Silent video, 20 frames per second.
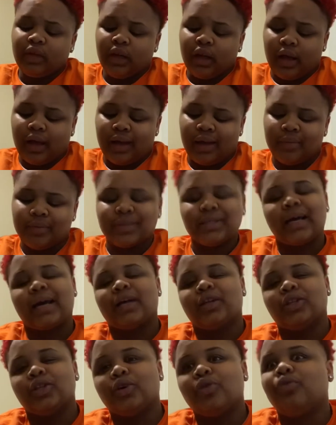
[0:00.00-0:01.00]
It was, like, a
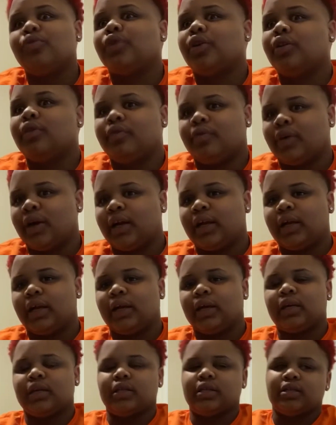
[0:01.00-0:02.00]
little nerve-wracking,
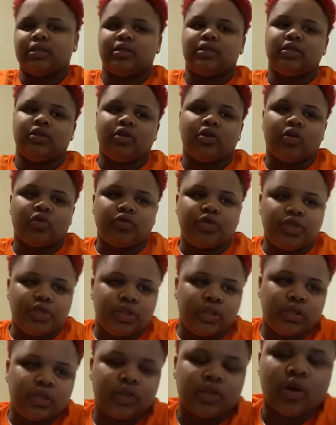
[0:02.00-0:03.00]
because, you know,
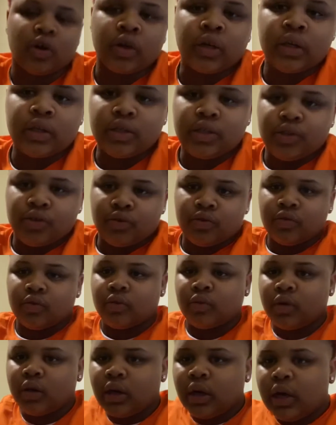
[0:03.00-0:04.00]
she started
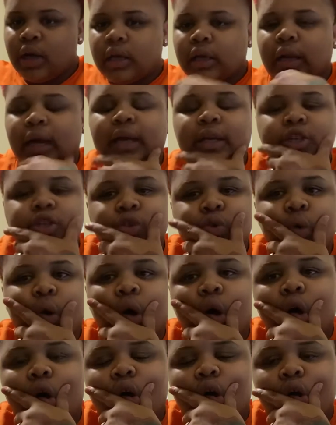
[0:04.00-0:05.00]
to, like, do
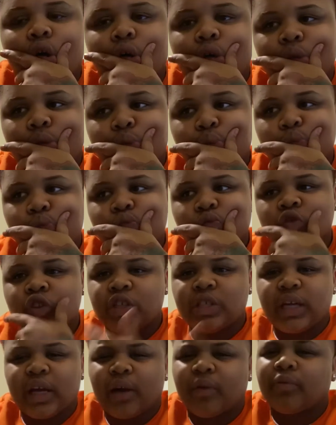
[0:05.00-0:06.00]
a,
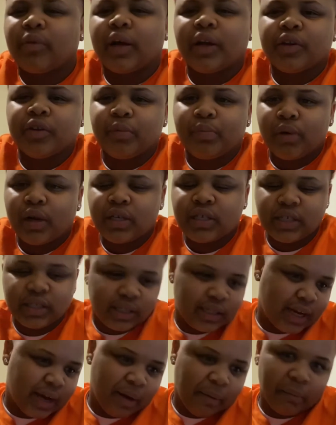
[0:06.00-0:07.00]
just, like, a regular breast
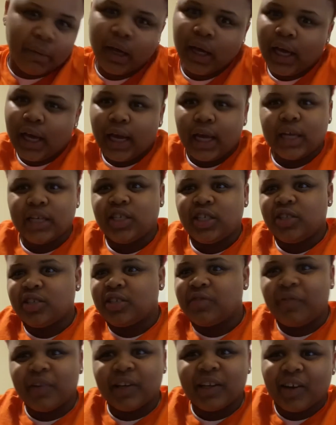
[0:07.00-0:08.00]
exam, and she's
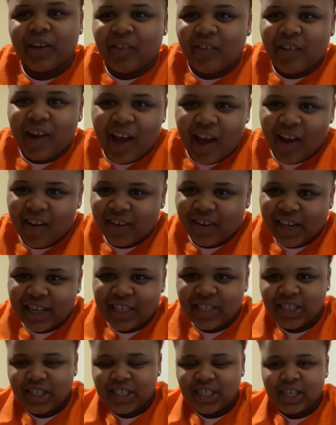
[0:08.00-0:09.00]
feeling around, and
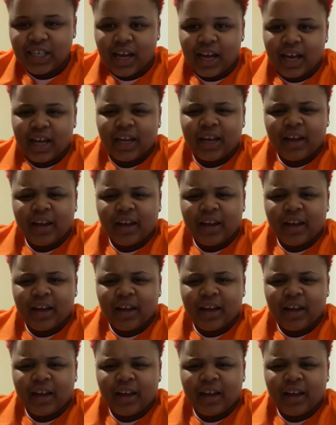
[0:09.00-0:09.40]
she's, like,